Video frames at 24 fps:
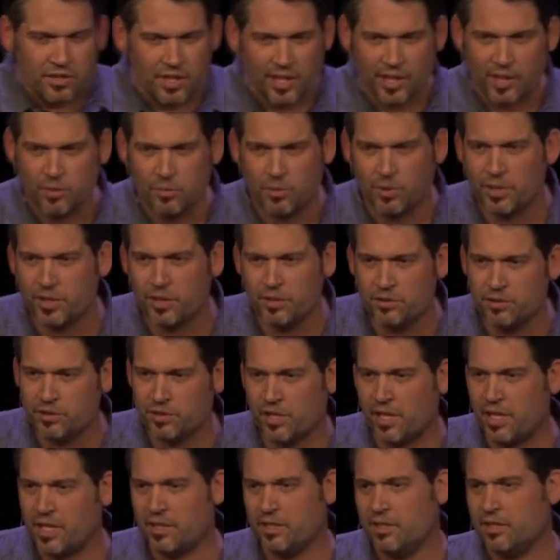Like, what are you
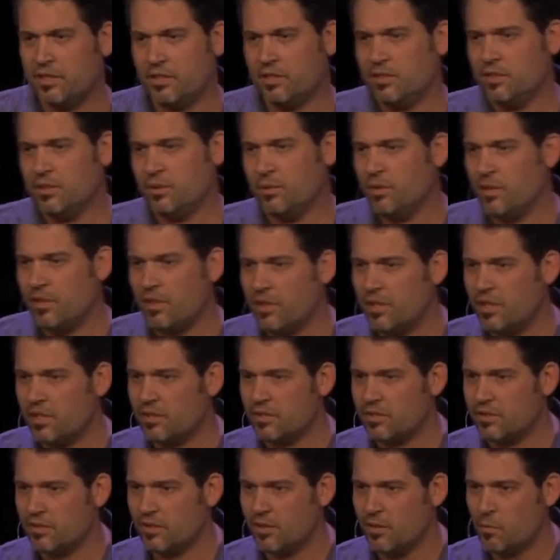trying to do with
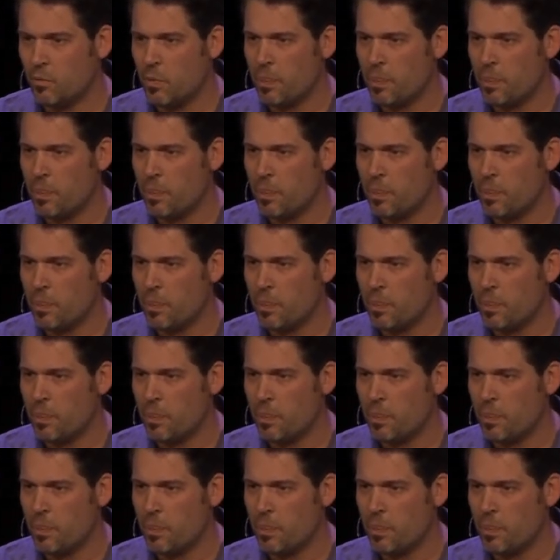this?